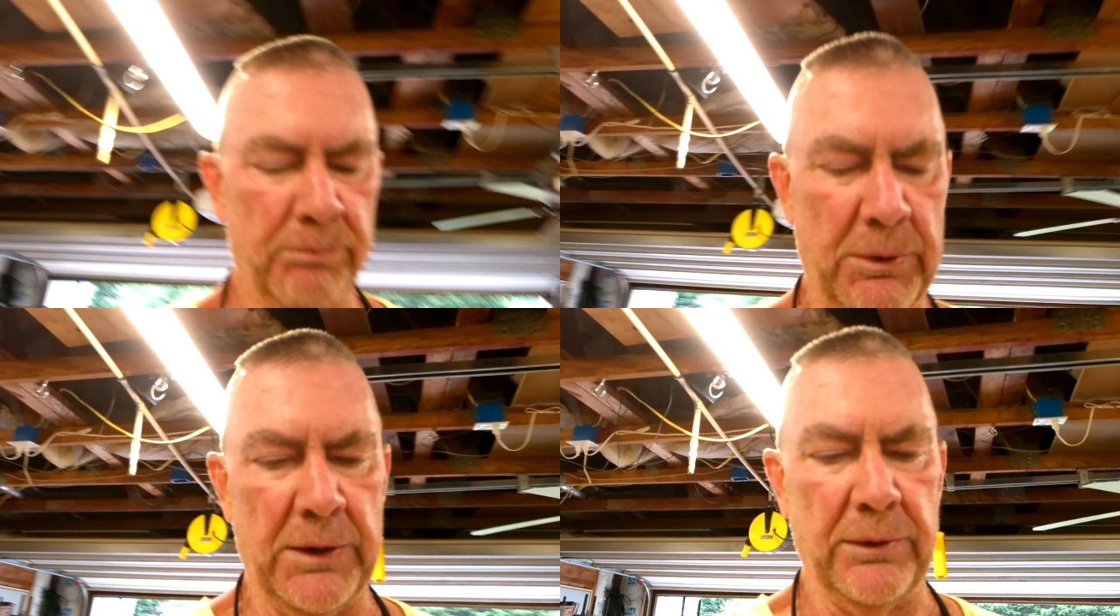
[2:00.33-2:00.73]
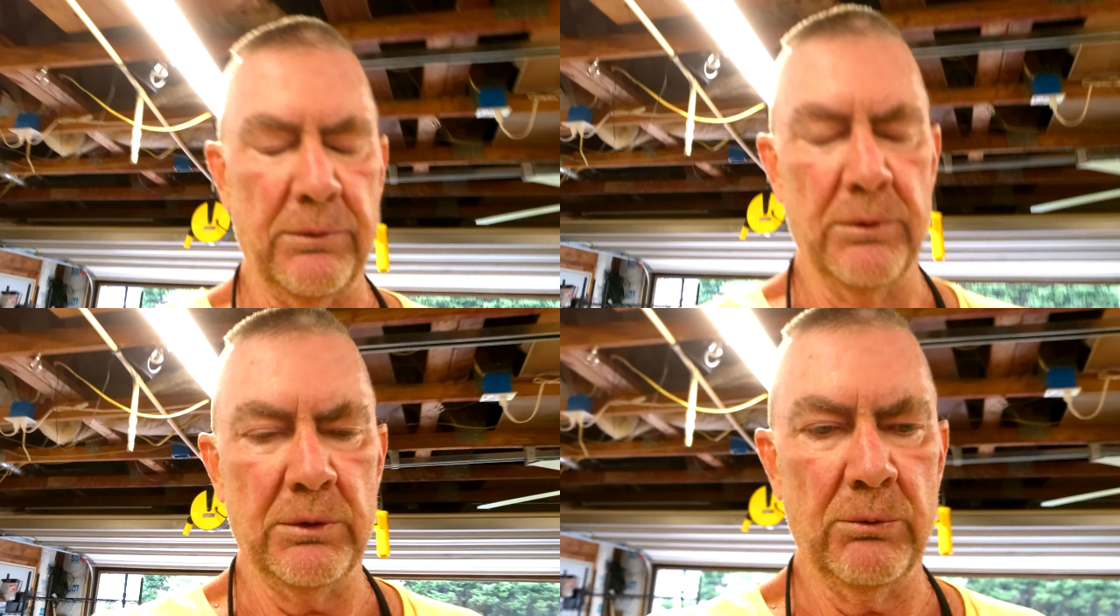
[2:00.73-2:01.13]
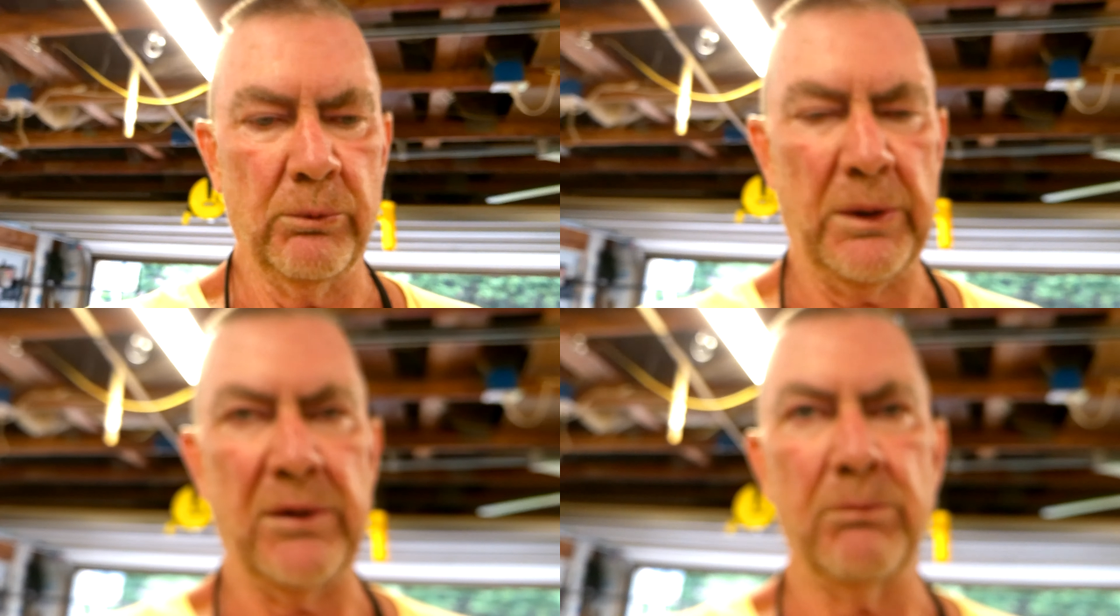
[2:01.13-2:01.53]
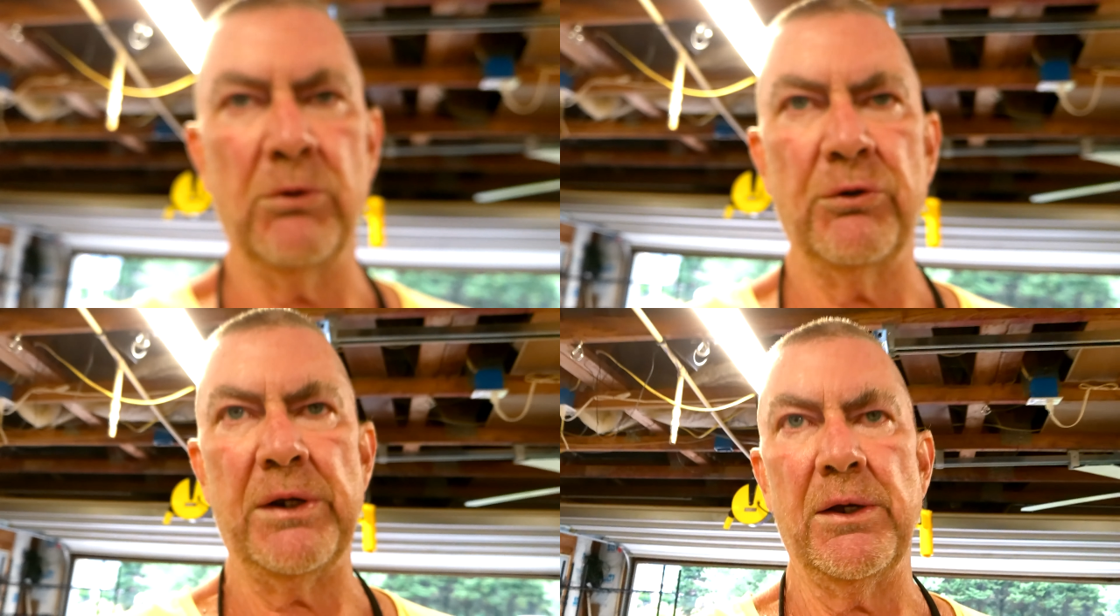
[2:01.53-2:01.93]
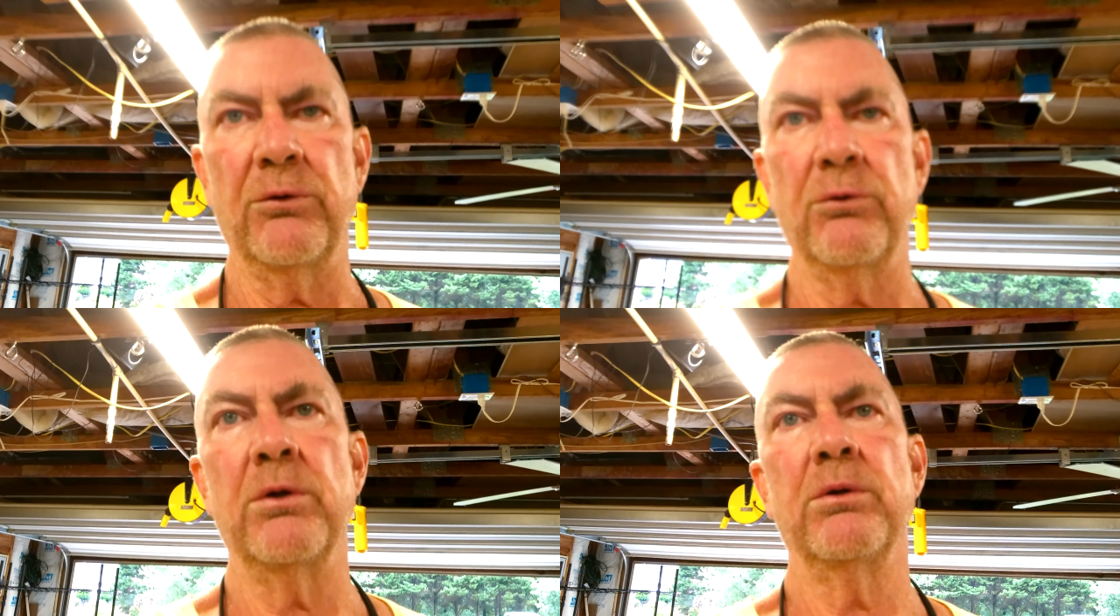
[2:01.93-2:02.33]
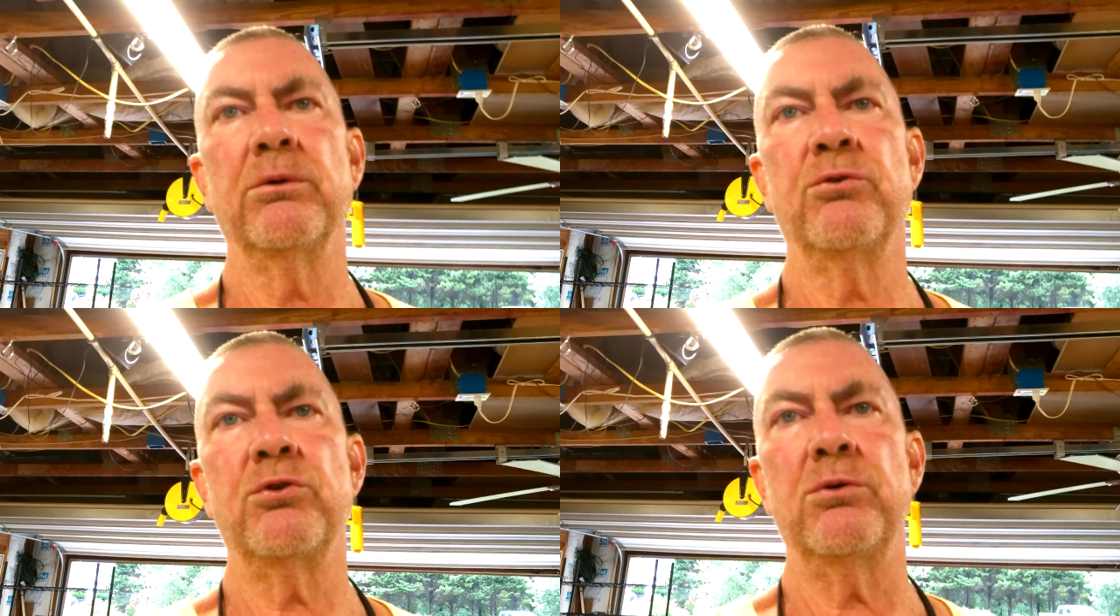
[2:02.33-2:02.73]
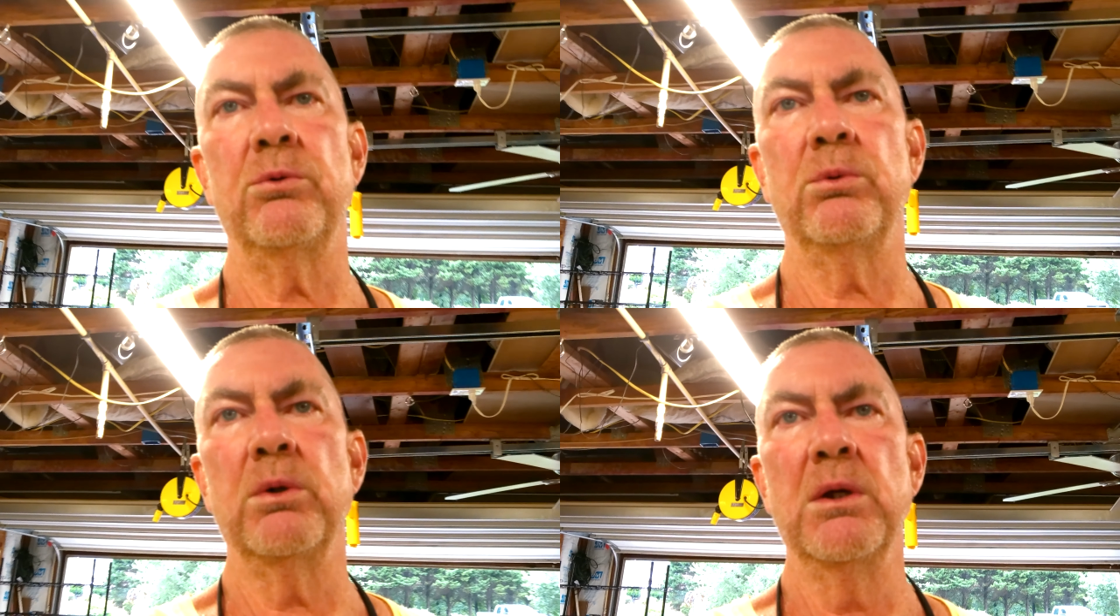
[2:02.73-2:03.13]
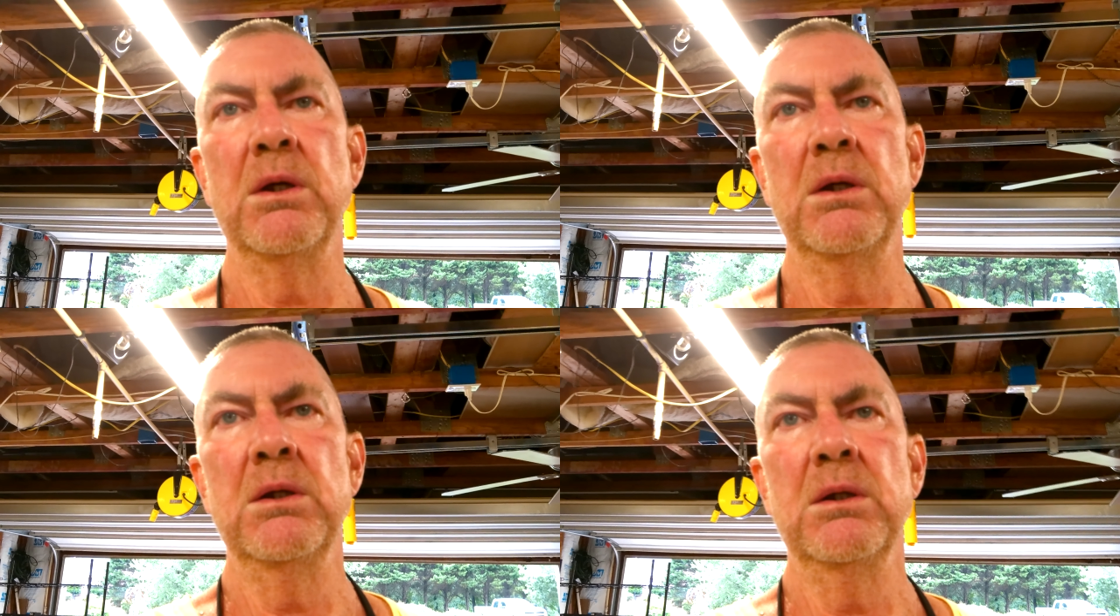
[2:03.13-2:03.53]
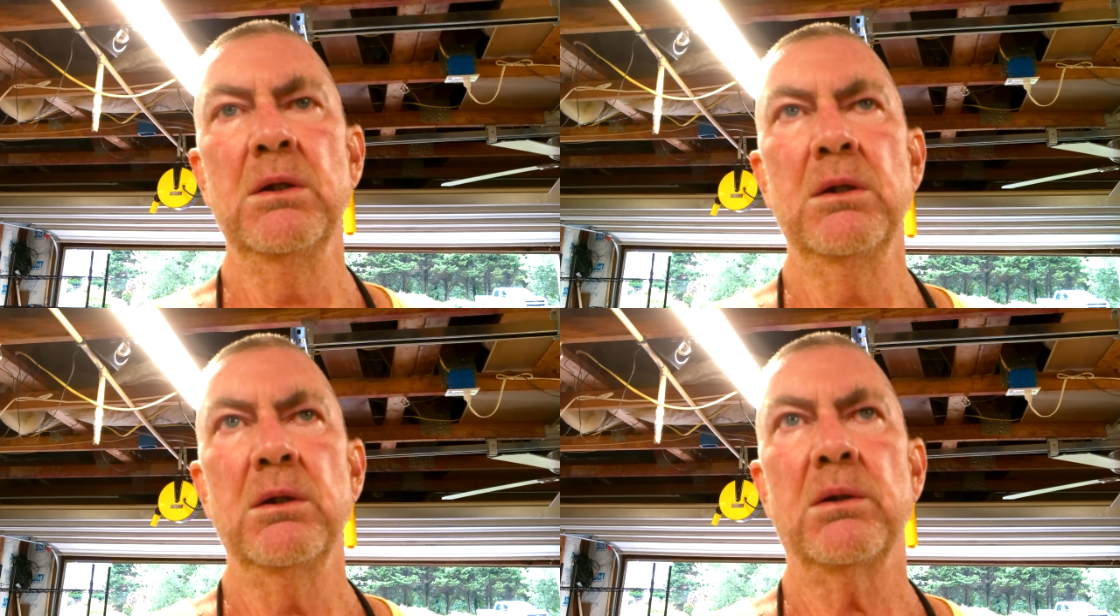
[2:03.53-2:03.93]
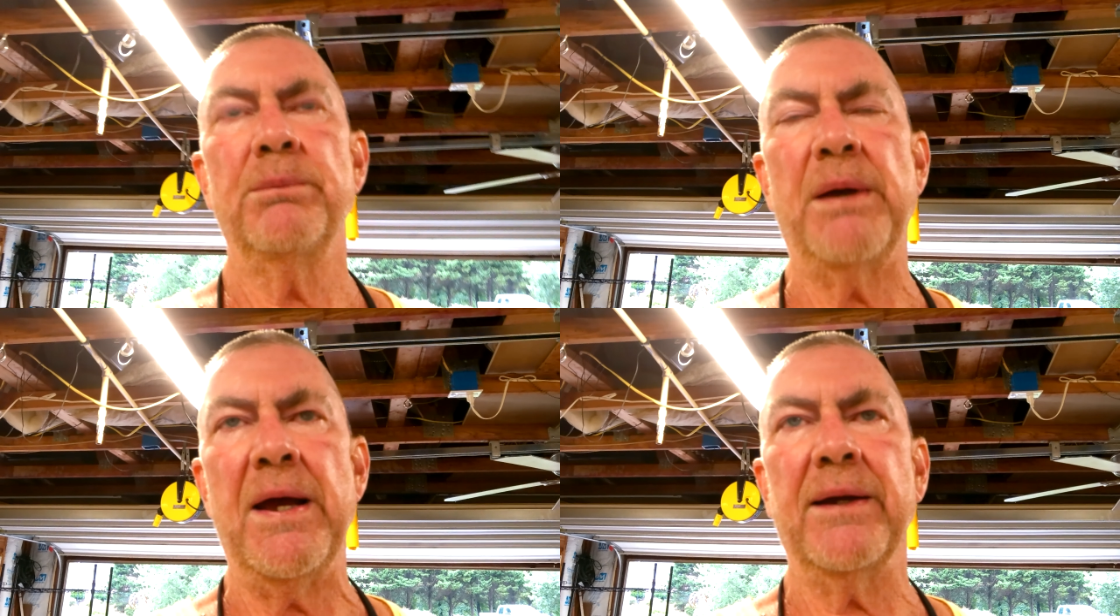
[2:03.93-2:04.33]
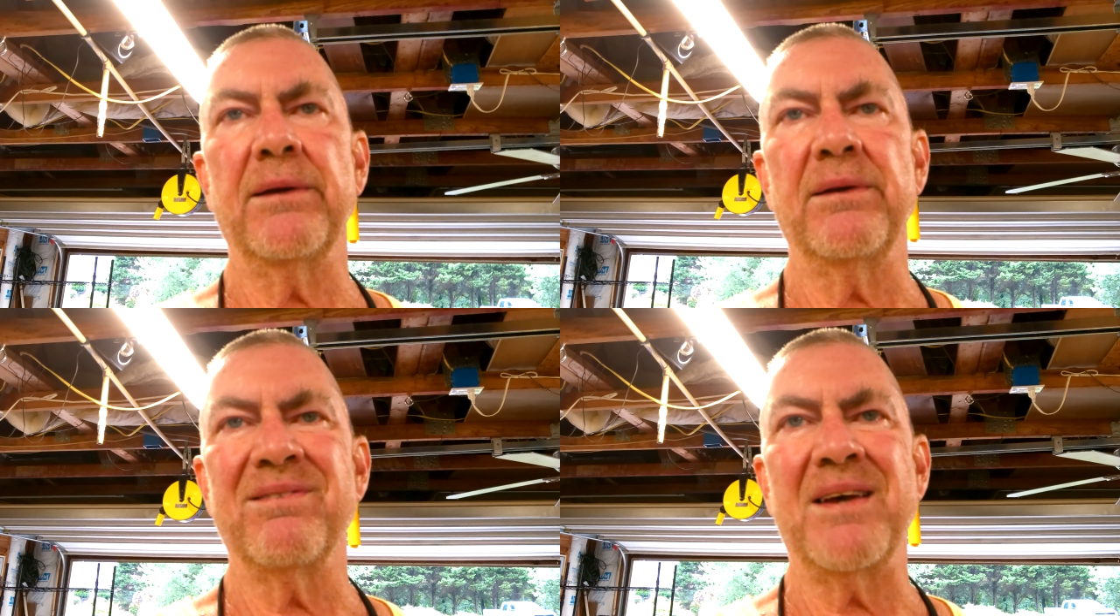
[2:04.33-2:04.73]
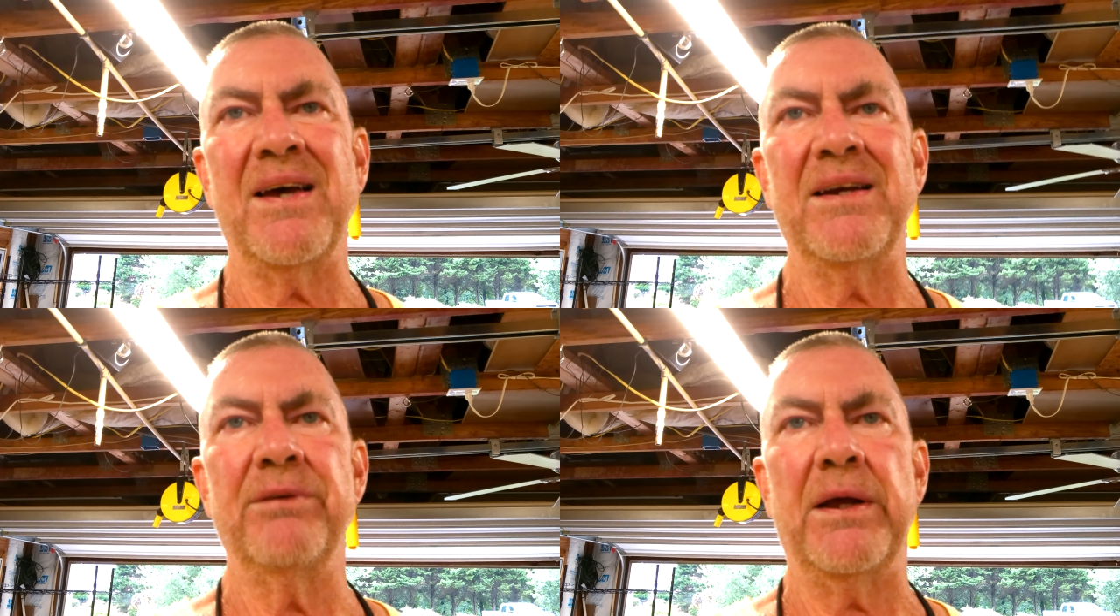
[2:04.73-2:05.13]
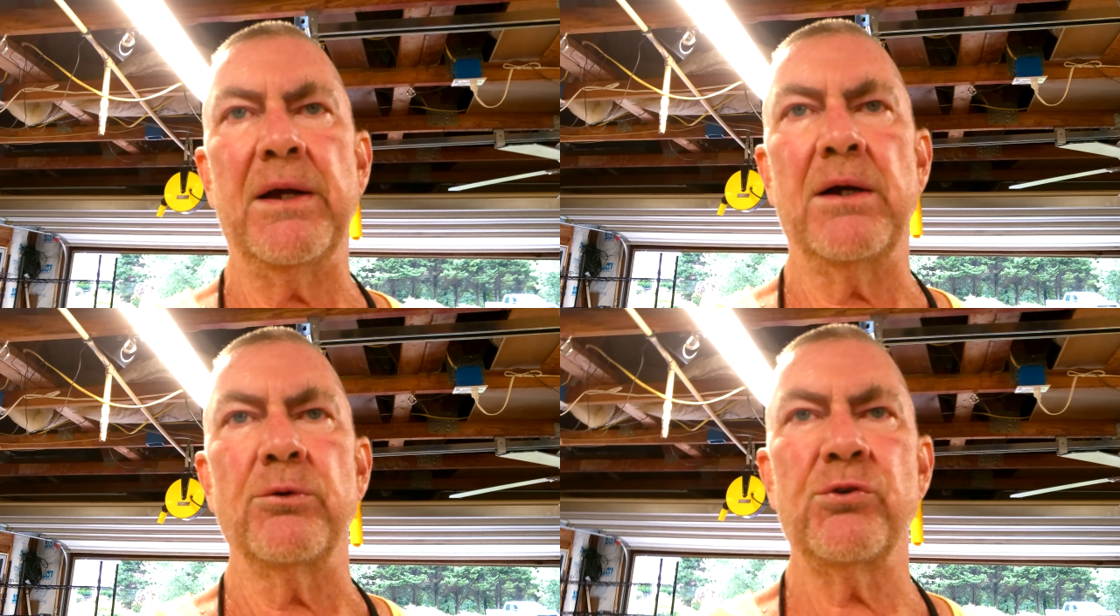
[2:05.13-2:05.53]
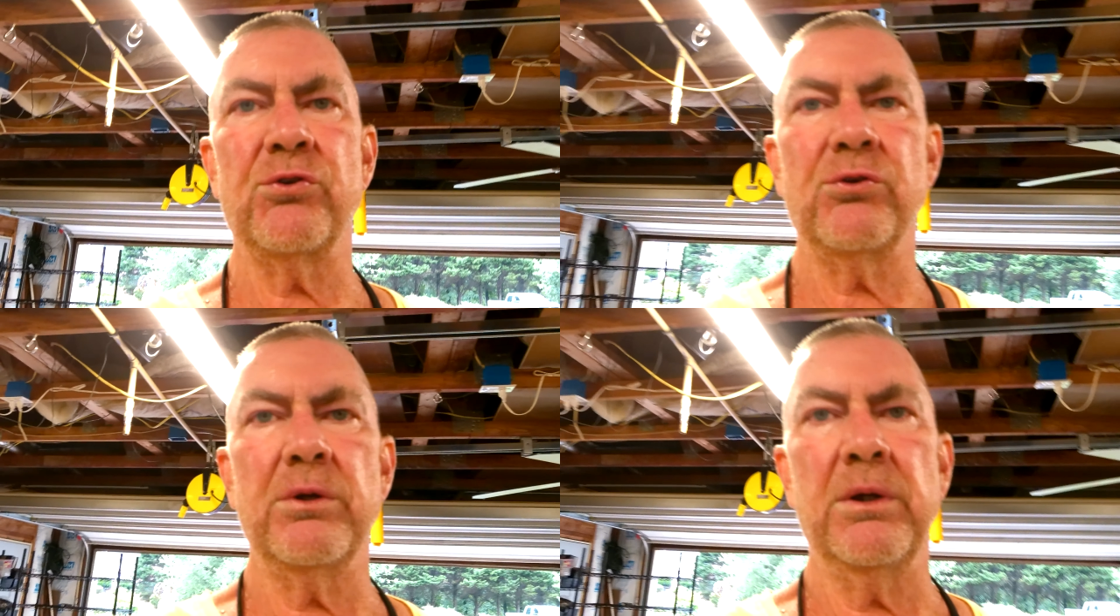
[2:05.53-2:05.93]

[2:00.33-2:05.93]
but we had to move it down to the back and the side of the house.